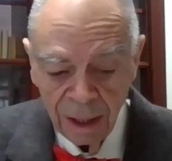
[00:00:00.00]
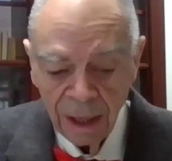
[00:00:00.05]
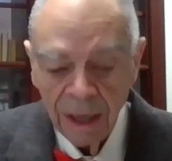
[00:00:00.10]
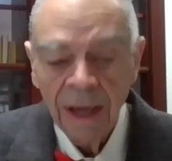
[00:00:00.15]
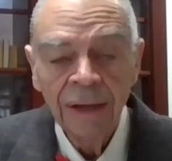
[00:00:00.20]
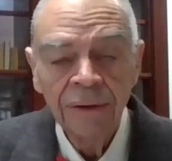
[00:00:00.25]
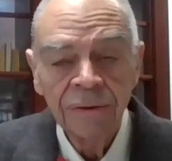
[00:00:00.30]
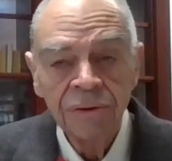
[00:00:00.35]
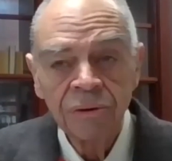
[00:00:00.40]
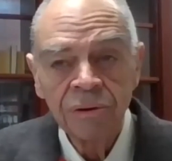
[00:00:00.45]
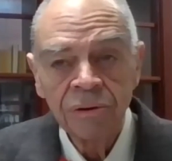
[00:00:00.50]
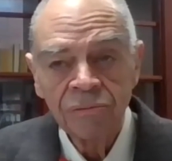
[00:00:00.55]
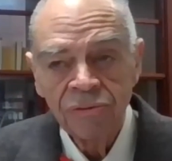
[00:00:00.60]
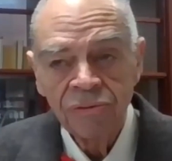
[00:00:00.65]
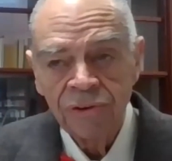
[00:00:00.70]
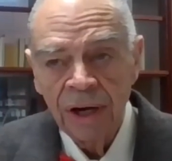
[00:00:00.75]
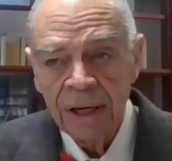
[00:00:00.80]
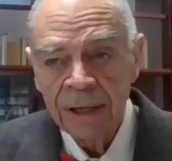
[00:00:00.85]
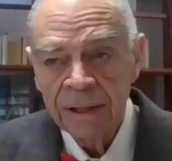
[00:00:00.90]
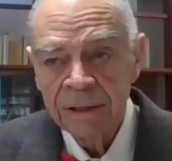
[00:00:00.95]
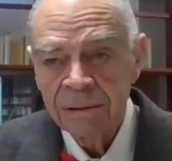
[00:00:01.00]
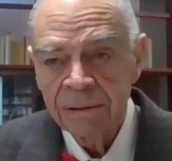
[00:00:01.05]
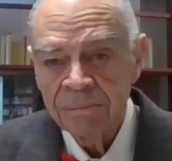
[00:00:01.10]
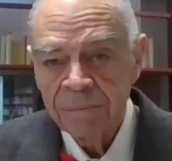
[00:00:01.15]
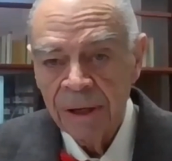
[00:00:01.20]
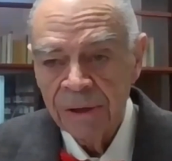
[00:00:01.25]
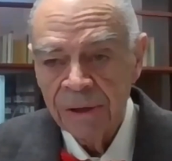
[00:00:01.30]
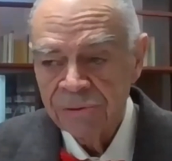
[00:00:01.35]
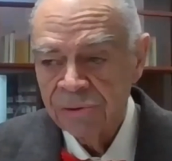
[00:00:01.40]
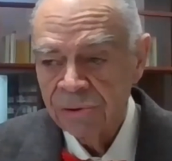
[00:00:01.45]
And you can find them
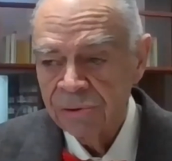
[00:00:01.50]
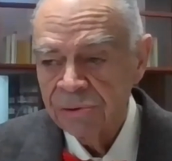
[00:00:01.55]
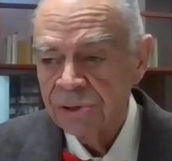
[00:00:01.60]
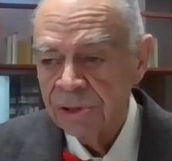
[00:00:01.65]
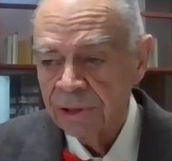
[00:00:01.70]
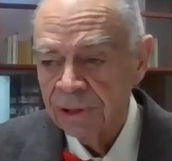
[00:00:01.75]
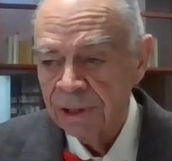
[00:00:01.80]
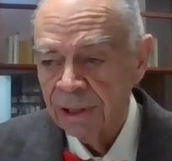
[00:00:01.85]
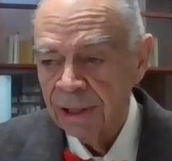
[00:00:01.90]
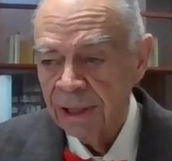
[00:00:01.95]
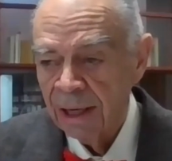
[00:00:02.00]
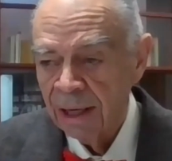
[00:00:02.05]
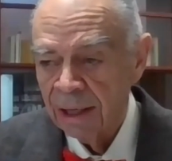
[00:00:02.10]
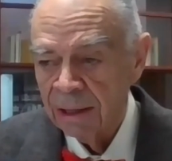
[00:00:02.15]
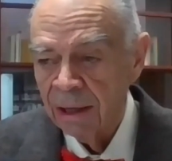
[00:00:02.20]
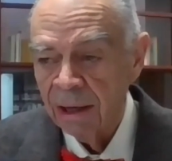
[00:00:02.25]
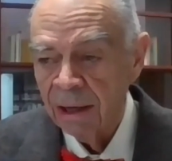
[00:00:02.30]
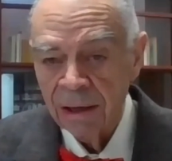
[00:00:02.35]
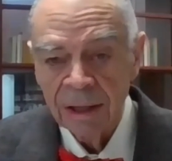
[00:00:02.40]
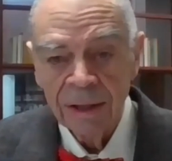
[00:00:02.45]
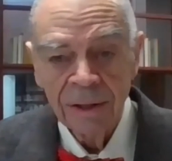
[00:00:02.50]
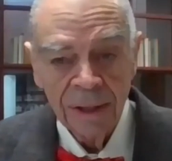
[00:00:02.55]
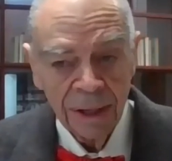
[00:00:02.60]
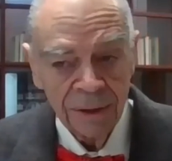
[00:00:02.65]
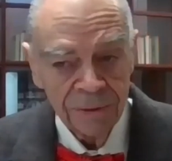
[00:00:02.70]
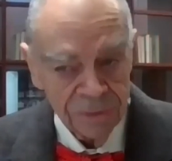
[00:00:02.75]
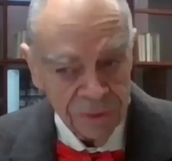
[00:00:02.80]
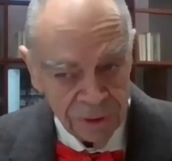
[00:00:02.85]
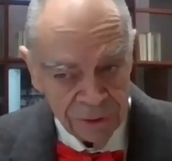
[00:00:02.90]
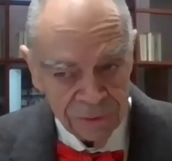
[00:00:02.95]
by searching the catalog, and
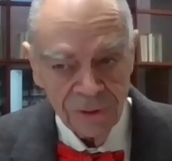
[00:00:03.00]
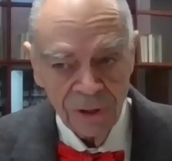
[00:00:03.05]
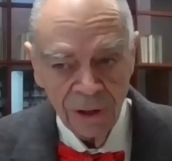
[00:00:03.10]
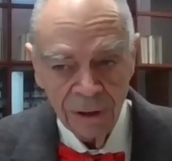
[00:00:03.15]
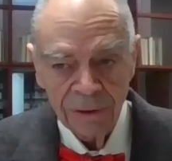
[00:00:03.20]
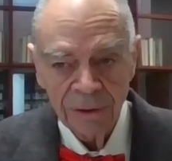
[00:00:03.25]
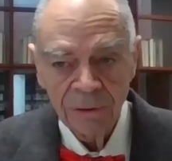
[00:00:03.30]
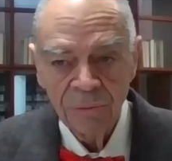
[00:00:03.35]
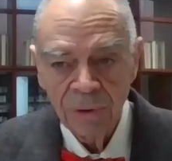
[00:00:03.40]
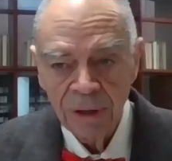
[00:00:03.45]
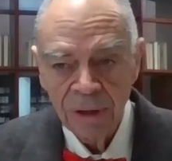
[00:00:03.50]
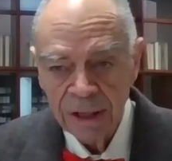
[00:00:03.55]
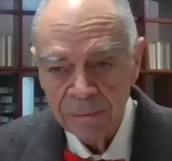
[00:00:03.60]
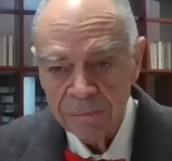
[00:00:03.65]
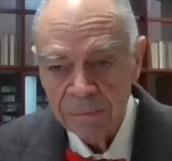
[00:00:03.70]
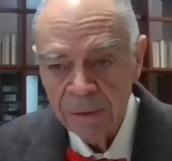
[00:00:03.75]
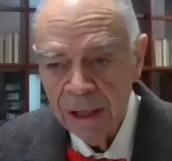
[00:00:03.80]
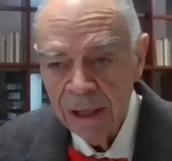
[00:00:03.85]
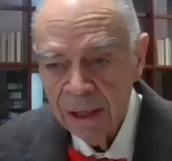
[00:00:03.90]
it's on the web.